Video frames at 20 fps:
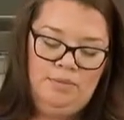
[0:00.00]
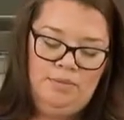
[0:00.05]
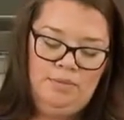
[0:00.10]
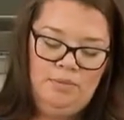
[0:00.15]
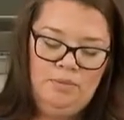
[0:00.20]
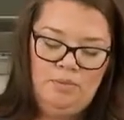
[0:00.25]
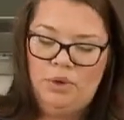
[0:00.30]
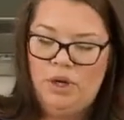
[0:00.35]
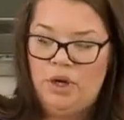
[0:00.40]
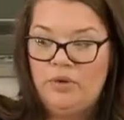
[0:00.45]

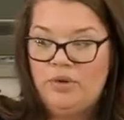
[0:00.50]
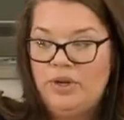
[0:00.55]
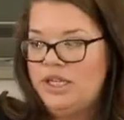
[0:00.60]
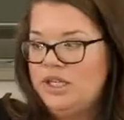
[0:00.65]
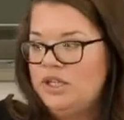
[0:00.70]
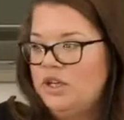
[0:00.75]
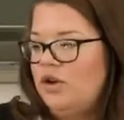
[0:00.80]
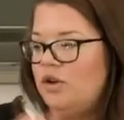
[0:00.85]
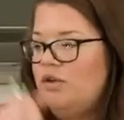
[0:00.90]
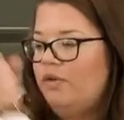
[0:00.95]
We don't need to
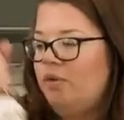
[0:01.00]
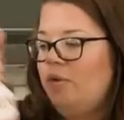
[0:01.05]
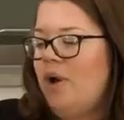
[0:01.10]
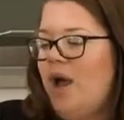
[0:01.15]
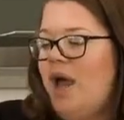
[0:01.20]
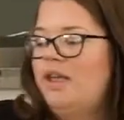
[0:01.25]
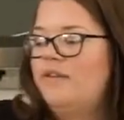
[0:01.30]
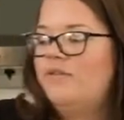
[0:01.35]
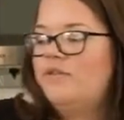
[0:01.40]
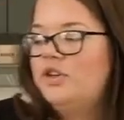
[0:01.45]
go over
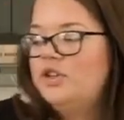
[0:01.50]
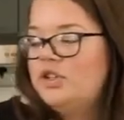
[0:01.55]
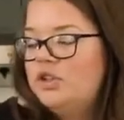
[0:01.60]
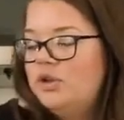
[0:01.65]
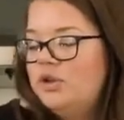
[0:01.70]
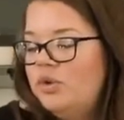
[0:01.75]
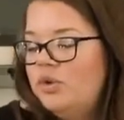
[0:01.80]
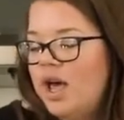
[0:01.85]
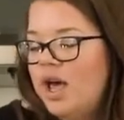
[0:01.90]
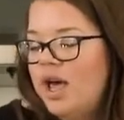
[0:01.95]
why. If you
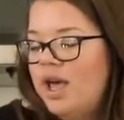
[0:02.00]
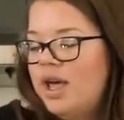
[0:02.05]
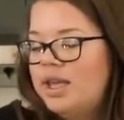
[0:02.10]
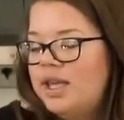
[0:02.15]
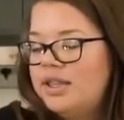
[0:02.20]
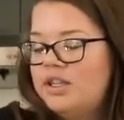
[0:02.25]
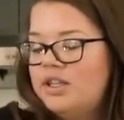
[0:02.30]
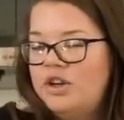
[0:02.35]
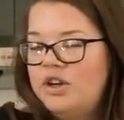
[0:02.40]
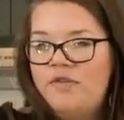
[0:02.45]
do get
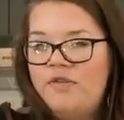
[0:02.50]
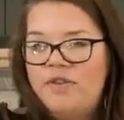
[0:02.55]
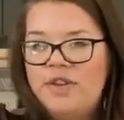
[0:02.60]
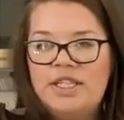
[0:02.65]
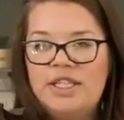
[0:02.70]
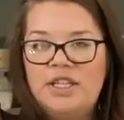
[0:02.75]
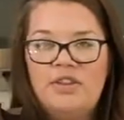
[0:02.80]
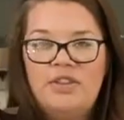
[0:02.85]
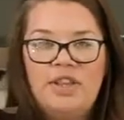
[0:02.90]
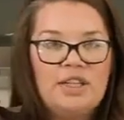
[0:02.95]
the No Fig
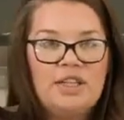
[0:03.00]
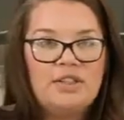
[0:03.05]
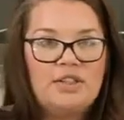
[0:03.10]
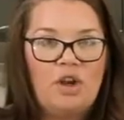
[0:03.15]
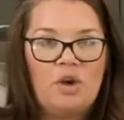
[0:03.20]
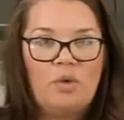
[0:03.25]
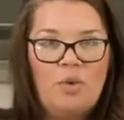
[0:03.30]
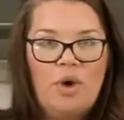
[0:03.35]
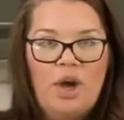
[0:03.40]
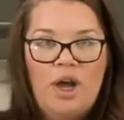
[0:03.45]
Deal, that is our
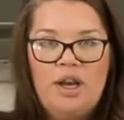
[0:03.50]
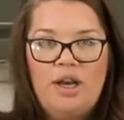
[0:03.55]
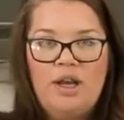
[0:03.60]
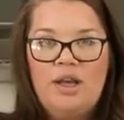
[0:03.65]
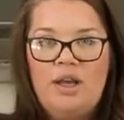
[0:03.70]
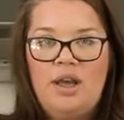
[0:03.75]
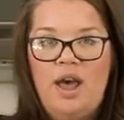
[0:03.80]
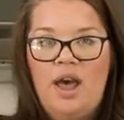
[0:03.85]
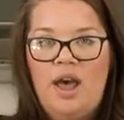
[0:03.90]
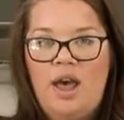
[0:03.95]

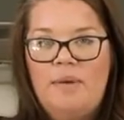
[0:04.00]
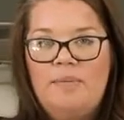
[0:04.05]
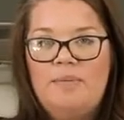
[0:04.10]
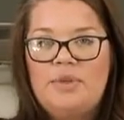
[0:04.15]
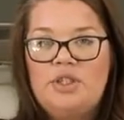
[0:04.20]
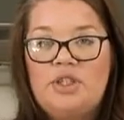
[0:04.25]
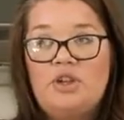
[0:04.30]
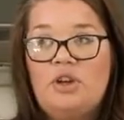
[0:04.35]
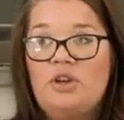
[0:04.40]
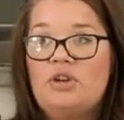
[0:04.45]
one
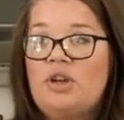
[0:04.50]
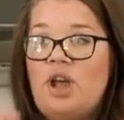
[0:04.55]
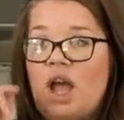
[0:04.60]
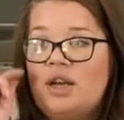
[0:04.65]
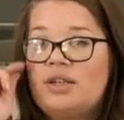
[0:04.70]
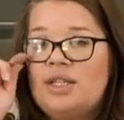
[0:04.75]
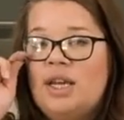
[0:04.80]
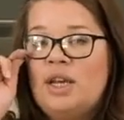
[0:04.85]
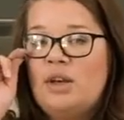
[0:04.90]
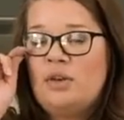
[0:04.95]
stirred
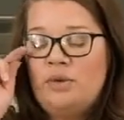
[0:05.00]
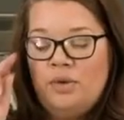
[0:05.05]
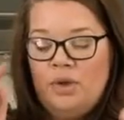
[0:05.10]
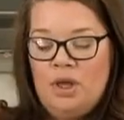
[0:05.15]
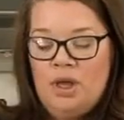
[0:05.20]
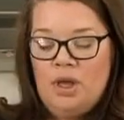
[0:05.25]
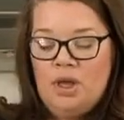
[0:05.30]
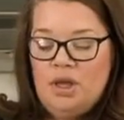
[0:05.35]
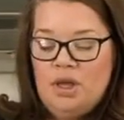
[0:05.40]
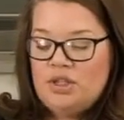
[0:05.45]
cocktail.
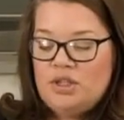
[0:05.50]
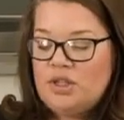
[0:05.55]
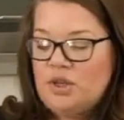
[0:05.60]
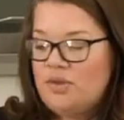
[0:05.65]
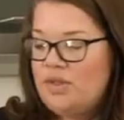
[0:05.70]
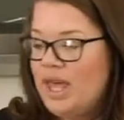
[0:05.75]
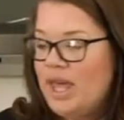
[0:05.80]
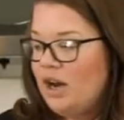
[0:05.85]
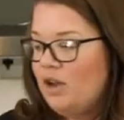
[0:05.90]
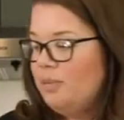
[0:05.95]
So
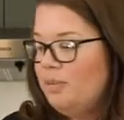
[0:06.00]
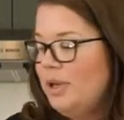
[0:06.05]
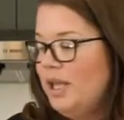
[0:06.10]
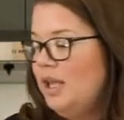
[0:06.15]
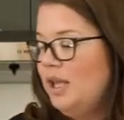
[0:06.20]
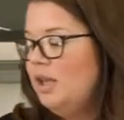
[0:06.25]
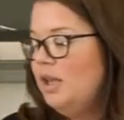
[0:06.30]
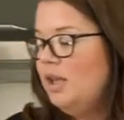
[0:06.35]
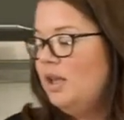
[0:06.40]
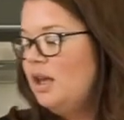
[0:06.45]
that'll
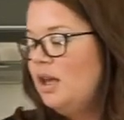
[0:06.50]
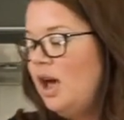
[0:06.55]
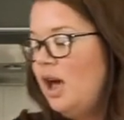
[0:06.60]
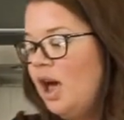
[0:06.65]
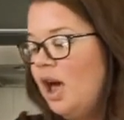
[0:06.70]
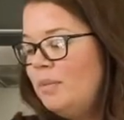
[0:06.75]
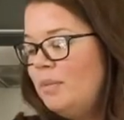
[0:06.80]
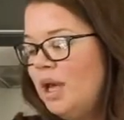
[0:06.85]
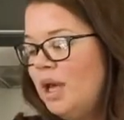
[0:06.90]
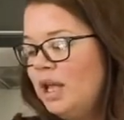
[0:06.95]
be
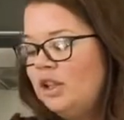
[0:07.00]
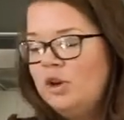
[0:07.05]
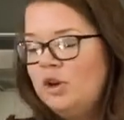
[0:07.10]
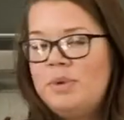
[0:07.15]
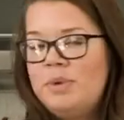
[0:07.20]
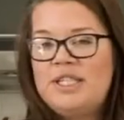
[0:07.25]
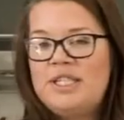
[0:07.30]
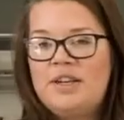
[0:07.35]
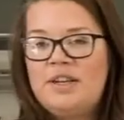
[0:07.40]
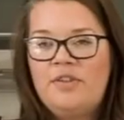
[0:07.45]
a little bit
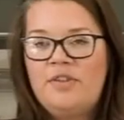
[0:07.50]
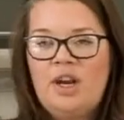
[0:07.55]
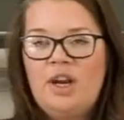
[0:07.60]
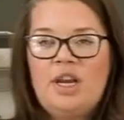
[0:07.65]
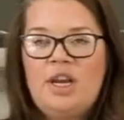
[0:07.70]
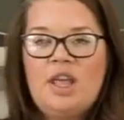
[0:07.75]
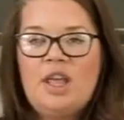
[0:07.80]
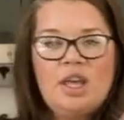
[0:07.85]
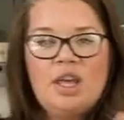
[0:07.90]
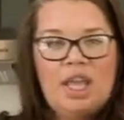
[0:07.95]

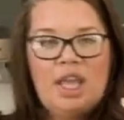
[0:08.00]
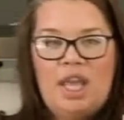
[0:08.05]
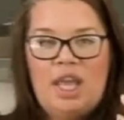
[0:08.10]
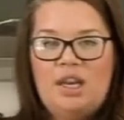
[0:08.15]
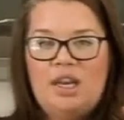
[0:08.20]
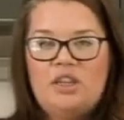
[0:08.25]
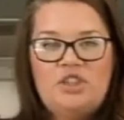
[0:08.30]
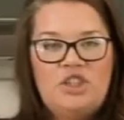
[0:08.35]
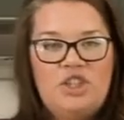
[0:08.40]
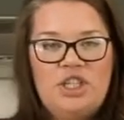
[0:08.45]
different.
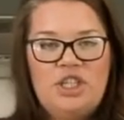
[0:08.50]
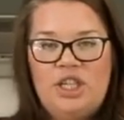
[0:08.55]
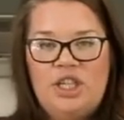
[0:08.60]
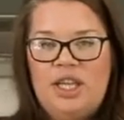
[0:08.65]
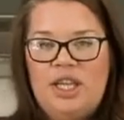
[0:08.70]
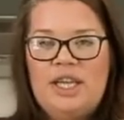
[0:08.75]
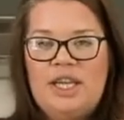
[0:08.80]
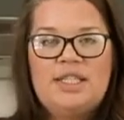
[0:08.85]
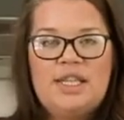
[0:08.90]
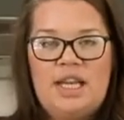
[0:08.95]
Again,
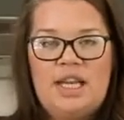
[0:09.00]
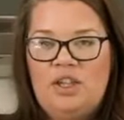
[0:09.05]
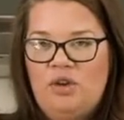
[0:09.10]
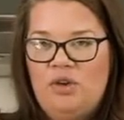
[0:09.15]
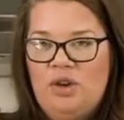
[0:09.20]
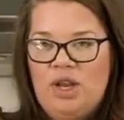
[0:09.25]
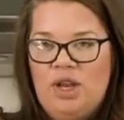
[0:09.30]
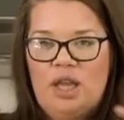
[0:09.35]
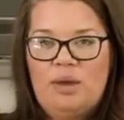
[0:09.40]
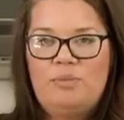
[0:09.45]
chilling,
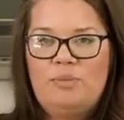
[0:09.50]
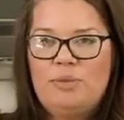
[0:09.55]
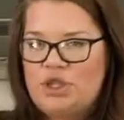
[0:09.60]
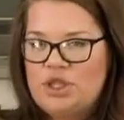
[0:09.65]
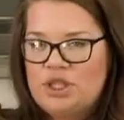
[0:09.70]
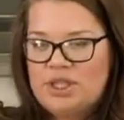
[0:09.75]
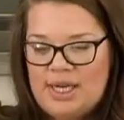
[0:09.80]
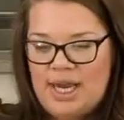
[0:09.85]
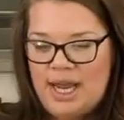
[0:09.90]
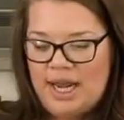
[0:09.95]
diluting, but
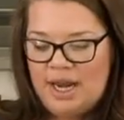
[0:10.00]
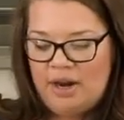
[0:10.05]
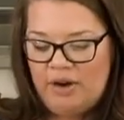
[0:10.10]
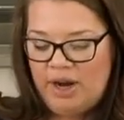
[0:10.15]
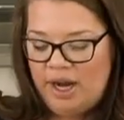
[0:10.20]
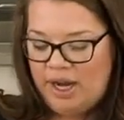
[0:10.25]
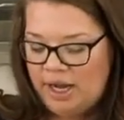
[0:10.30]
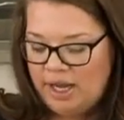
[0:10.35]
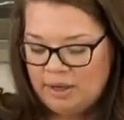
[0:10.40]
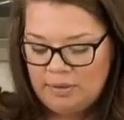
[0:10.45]
just not
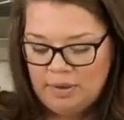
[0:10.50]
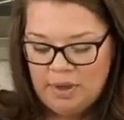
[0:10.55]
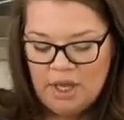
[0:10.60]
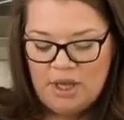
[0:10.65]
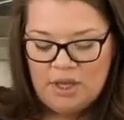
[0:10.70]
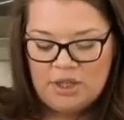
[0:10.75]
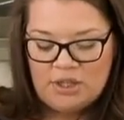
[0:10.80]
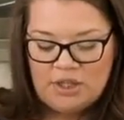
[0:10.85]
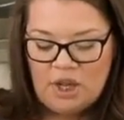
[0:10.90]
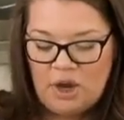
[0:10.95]
aerating.
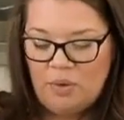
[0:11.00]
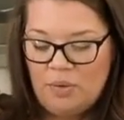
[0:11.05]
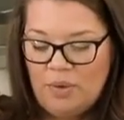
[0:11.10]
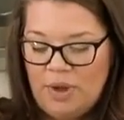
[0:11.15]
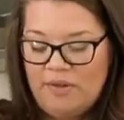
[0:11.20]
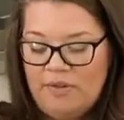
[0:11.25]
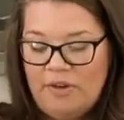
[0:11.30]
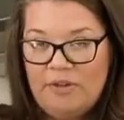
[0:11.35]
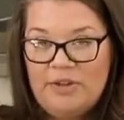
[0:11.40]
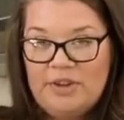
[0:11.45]
So we have
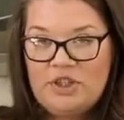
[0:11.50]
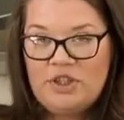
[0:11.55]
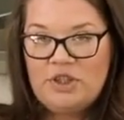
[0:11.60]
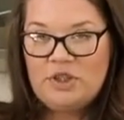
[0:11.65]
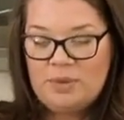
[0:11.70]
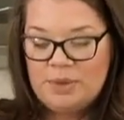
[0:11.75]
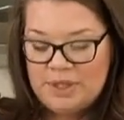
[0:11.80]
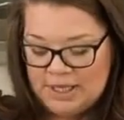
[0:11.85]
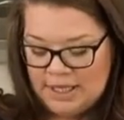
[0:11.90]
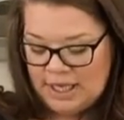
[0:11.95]
our Fisher's
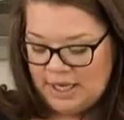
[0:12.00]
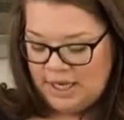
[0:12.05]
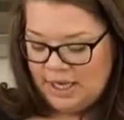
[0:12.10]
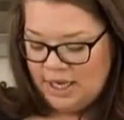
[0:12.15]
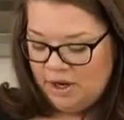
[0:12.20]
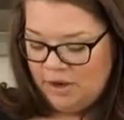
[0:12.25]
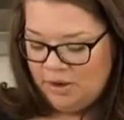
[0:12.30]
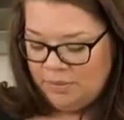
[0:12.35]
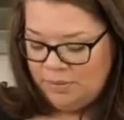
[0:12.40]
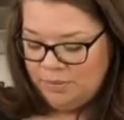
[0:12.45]
whiskey in
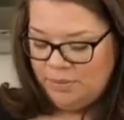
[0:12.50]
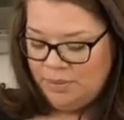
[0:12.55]
here.